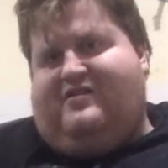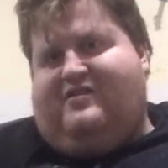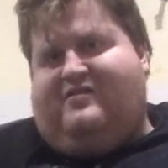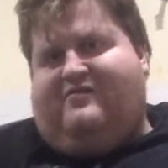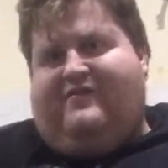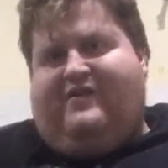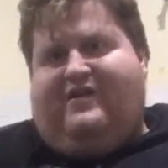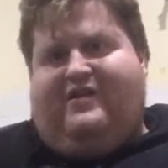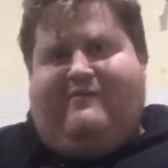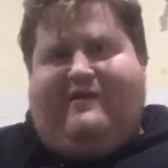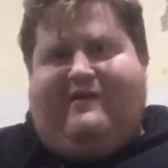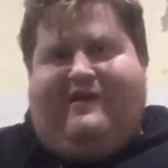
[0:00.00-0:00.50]

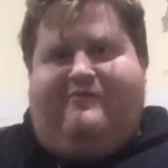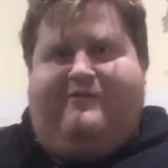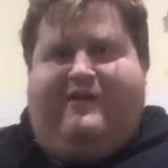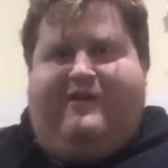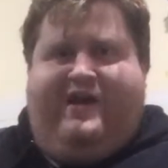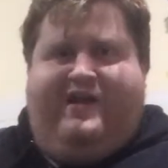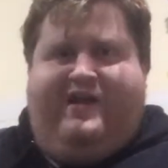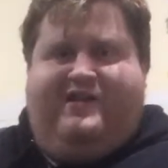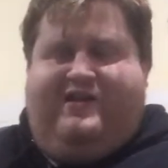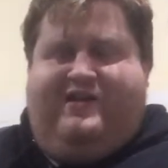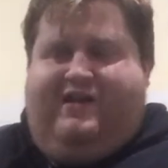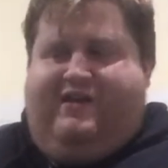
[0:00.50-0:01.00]
thing is about
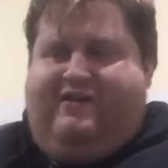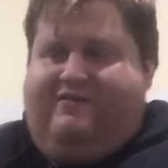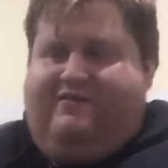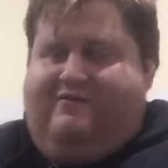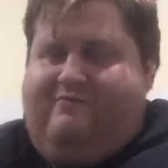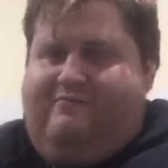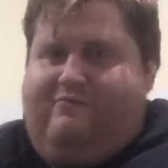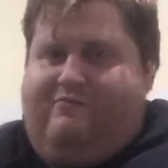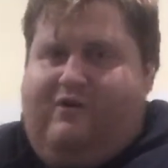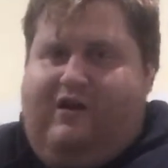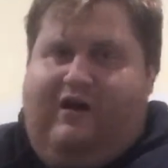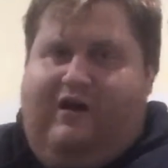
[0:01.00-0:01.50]
ranting.
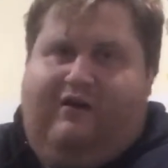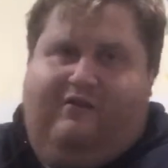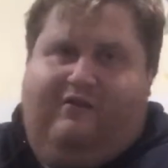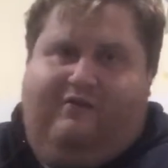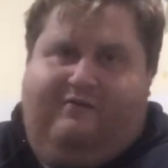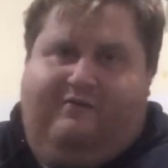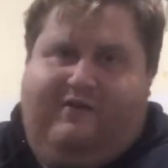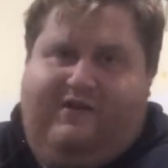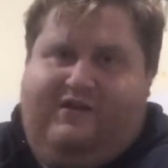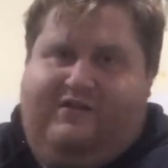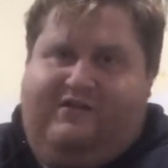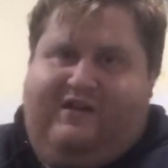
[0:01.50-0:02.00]
Well, let's